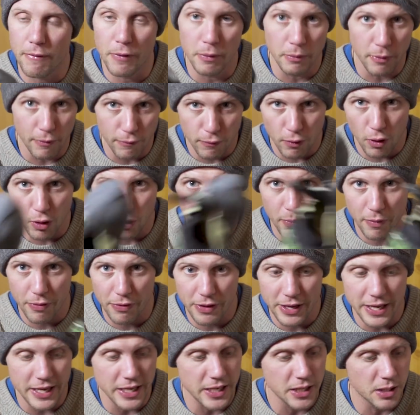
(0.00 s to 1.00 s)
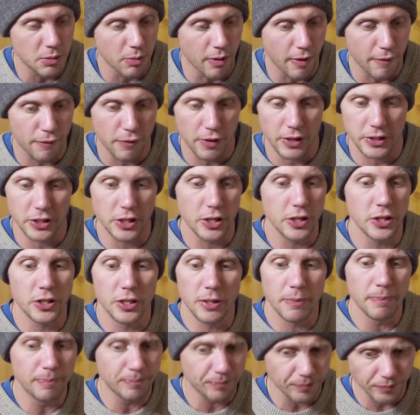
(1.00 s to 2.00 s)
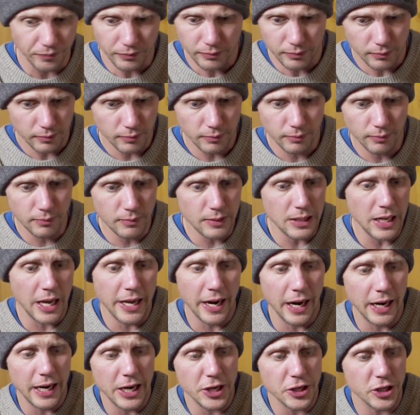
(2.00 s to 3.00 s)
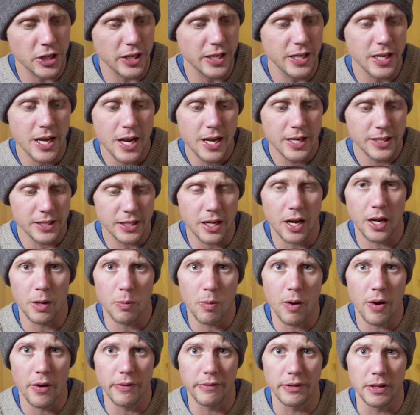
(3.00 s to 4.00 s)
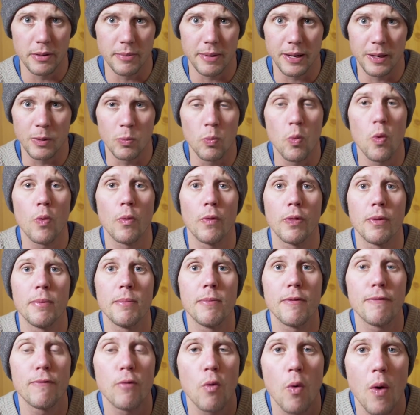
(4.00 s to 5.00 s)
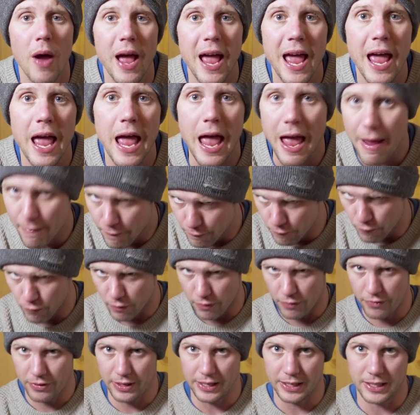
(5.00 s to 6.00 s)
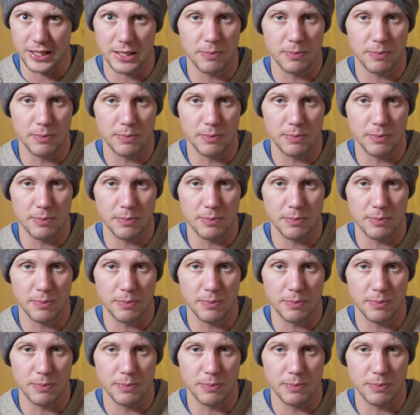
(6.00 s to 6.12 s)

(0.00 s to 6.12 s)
I filmed a vlog with these when I first used them, and I literally started wearing them and wore them for everything.